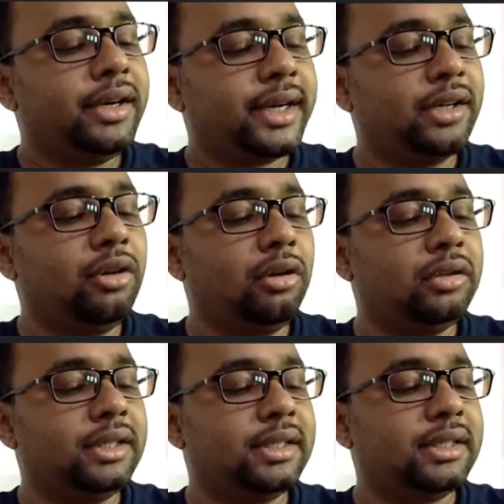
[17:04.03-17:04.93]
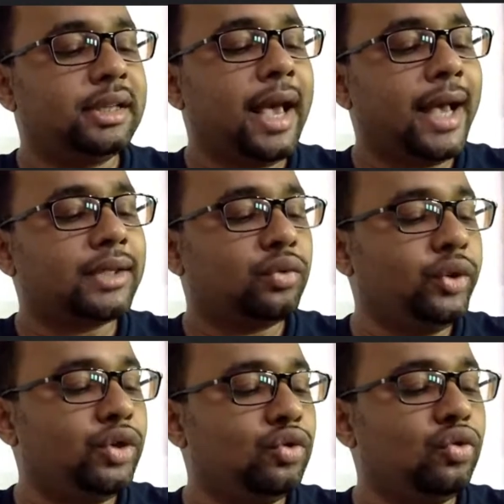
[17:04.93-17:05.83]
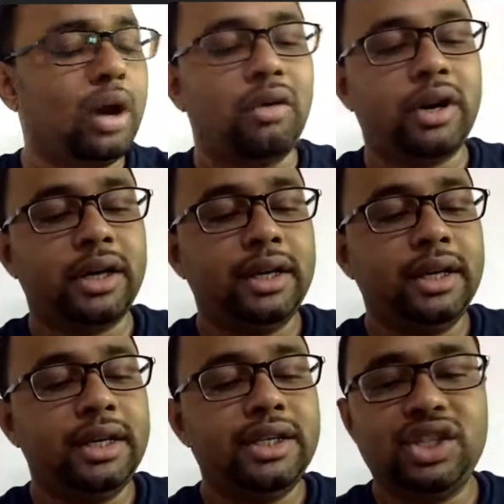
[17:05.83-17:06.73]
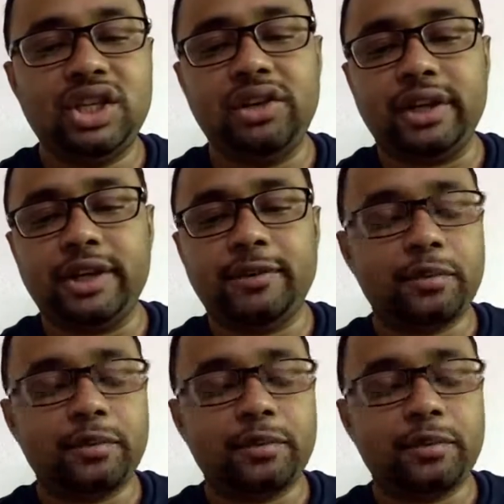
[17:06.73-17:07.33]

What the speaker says: technologies as we do our children.